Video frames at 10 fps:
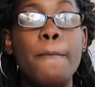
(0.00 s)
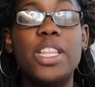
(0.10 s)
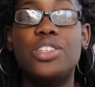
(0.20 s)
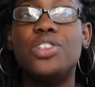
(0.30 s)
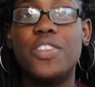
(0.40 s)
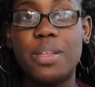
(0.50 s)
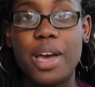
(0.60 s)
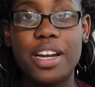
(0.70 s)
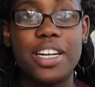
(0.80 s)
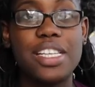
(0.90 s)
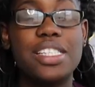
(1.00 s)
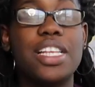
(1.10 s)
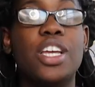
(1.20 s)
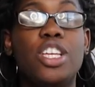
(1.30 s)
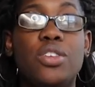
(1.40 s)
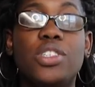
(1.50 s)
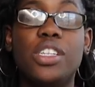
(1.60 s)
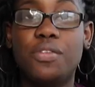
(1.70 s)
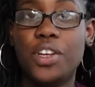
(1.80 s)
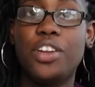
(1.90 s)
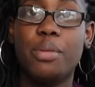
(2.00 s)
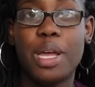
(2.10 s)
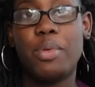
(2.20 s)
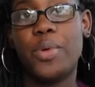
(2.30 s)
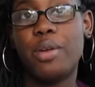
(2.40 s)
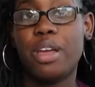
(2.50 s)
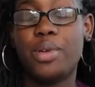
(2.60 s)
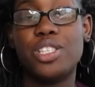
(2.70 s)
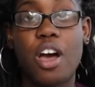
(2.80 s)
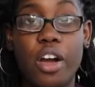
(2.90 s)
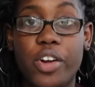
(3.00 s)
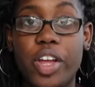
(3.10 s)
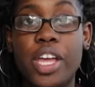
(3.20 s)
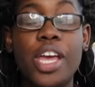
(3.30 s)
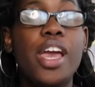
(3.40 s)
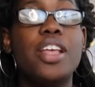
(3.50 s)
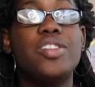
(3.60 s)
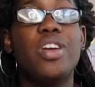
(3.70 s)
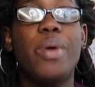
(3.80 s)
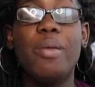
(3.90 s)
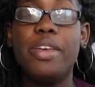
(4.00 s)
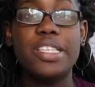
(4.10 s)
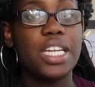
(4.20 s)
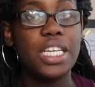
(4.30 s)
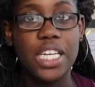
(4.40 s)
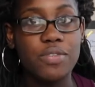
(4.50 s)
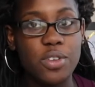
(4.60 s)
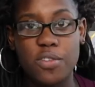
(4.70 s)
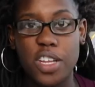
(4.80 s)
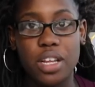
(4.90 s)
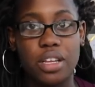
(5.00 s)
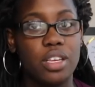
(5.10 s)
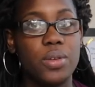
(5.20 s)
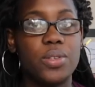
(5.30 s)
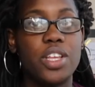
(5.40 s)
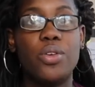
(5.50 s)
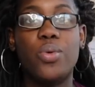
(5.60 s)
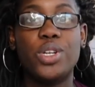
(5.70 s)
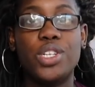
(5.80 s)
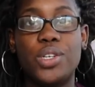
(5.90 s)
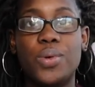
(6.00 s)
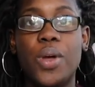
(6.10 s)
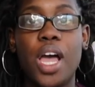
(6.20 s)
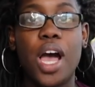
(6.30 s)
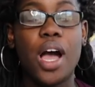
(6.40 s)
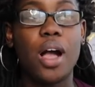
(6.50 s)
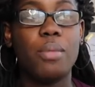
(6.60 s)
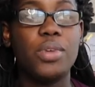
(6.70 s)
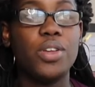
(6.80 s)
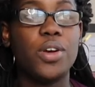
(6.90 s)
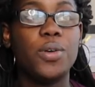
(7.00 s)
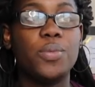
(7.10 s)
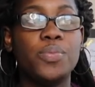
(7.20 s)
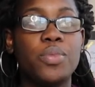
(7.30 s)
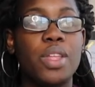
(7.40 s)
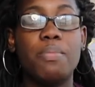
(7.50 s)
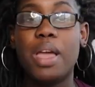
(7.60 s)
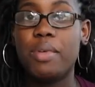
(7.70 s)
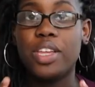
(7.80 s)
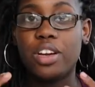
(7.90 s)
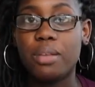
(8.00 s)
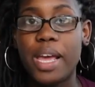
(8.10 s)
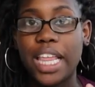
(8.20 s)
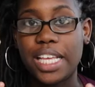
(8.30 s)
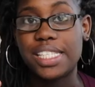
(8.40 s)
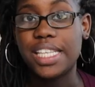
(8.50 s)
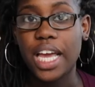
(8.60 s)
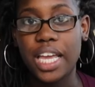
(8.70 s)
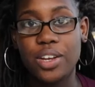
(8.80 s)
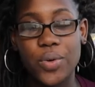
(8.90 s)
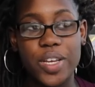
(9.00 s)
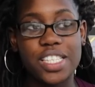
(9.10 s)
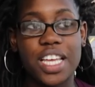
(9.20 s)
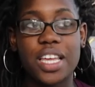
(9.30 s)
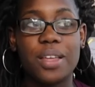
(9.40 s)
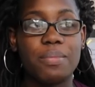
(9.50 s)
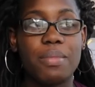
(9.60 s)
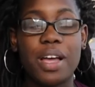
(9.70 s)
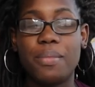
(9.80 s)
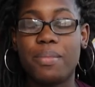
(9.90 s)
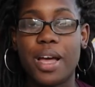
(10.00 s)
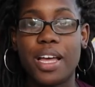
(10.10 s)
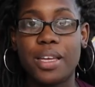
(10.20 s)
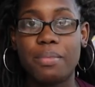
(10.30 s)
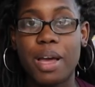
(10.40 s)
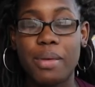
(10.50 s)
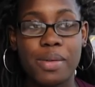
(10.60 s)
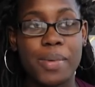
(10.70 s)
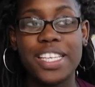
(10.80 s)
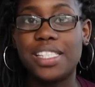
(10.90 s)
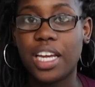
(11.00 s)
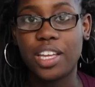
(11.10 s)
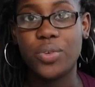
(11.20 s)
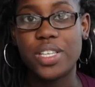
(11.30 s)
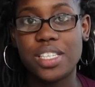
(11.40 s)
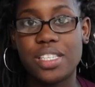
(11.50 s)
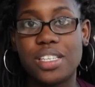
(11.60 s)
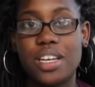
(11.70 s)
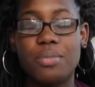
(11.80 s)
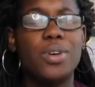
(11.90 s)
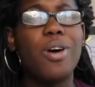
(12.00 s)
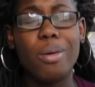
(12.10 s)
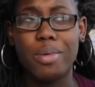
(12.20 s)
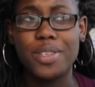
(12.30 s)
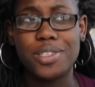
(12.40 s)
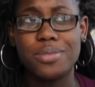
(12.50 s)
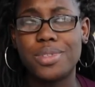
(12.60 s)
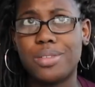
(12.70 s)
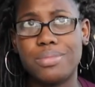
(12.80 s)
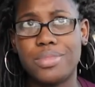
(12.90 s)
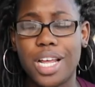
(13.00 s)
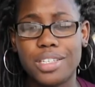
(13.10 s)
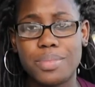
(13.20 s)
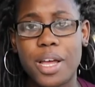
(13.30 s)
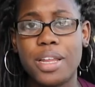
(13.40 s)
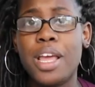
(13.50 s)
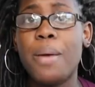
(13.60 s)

But the truth of the matter is that you should feed your baby when your baby is hungry. And so your baby is gonna give you feeding cues. They're going to, Um, you know, maybe they're gonna make like a sucking noise. Like my my, my baby makes sucking noises. Um, well, all babies do, so not just mine.